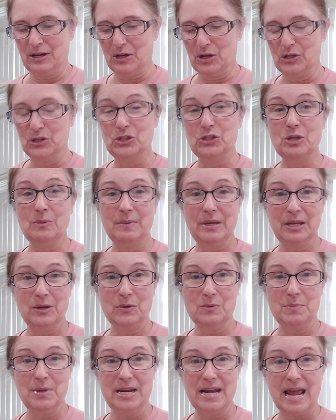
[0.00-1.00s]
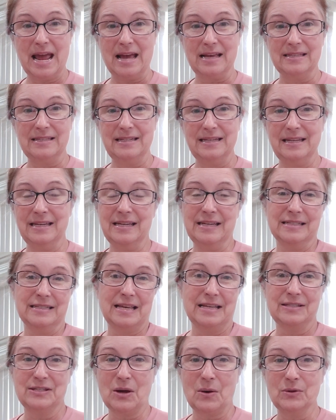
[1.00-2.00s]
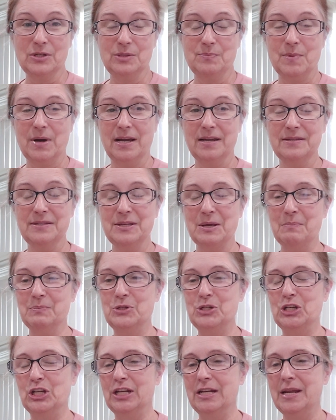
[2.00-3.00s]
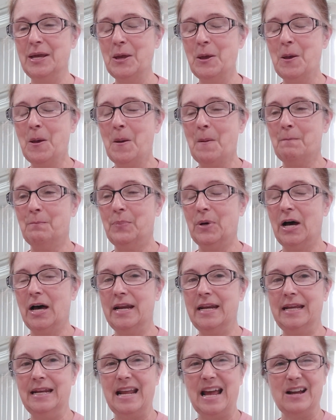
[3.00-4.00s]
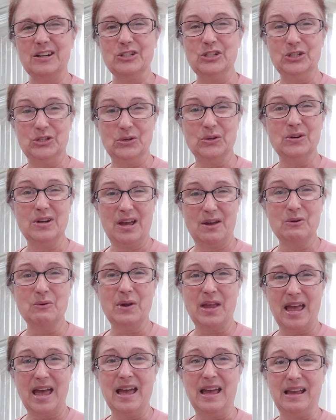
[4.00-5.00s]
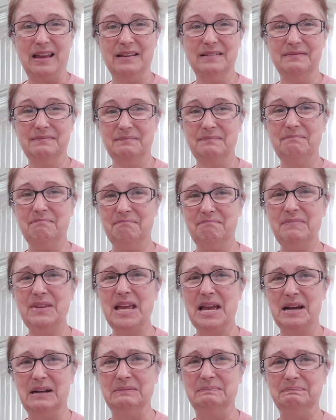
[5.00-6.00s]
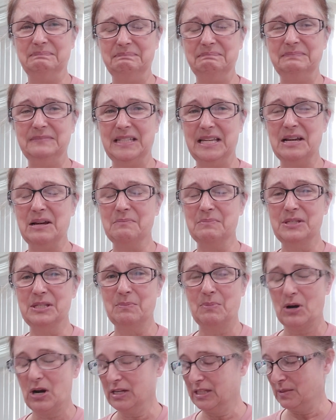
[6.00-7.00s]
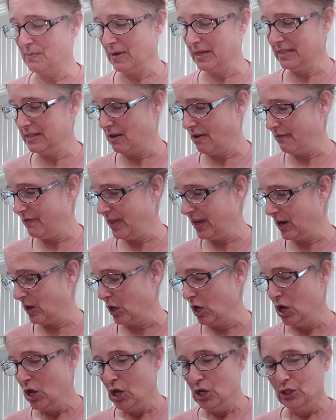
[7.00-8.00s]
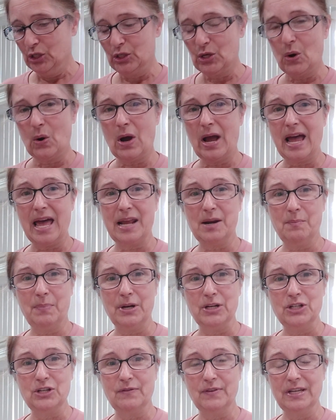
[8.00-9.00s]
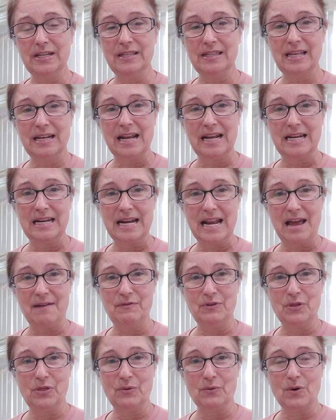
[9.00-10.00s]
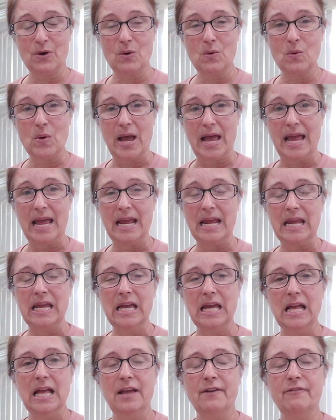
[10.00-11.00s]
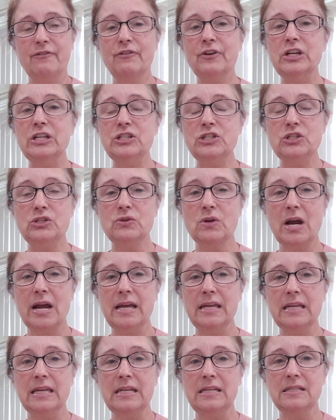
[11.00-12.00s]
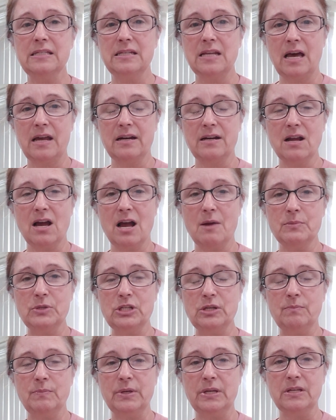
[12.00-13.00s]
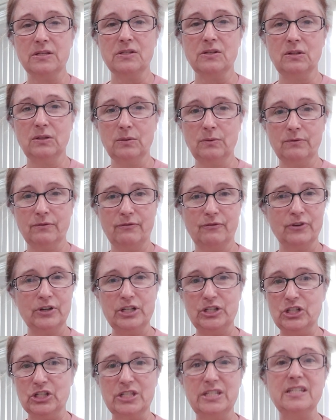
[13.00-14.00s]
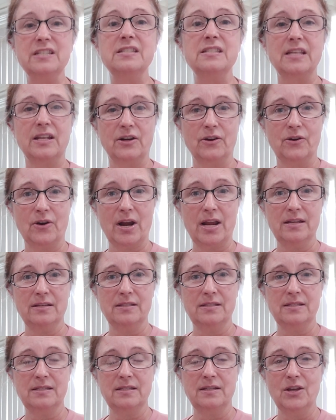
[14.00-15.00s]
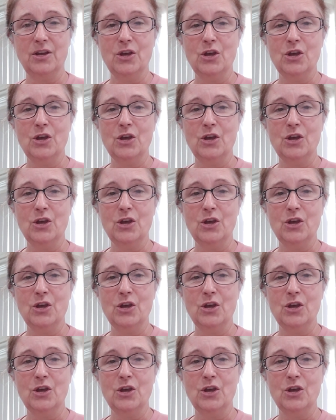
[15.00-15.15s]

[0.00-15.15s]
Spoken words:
assuming it would be nasty, because that's always my assumption, but it actually turned out okay. Yeah, I'm surprised myself there. So I had a bunch of it that I didn't have to throw away. Freeze drying it is not an option because gluten-free just disintegrates.